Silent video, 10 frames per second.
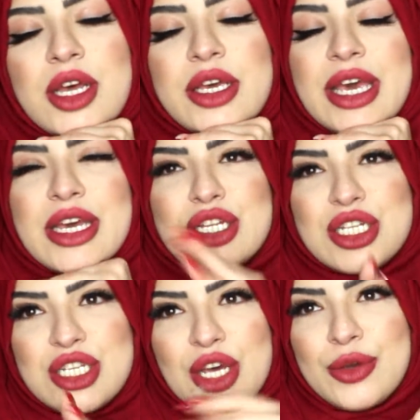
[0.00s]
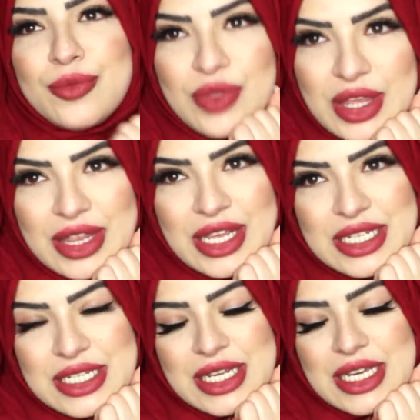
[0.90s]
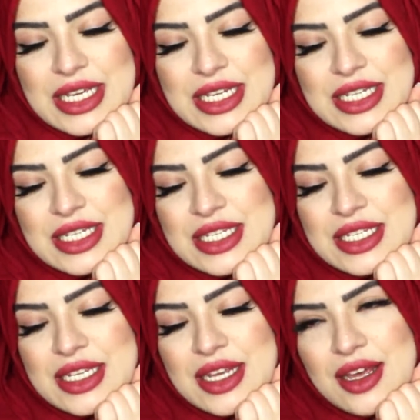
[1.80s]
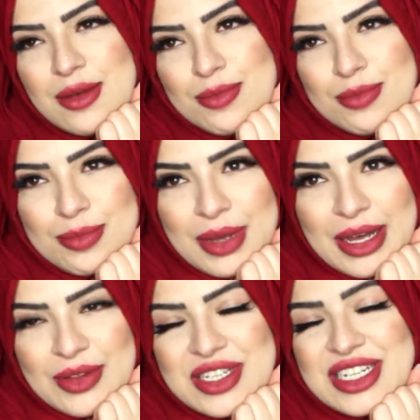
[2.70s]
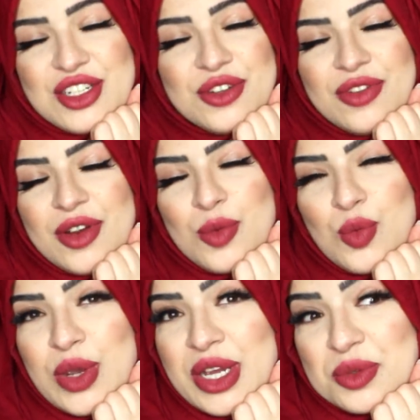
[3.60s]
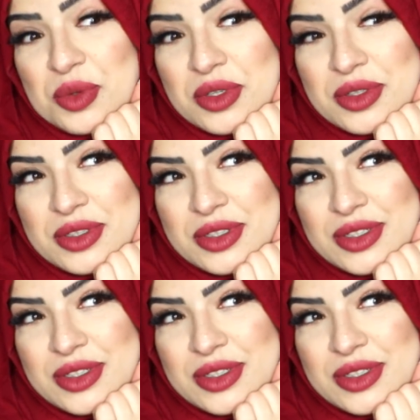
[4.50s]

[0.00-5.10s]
Okay, so this is about, this is actually a very weird one.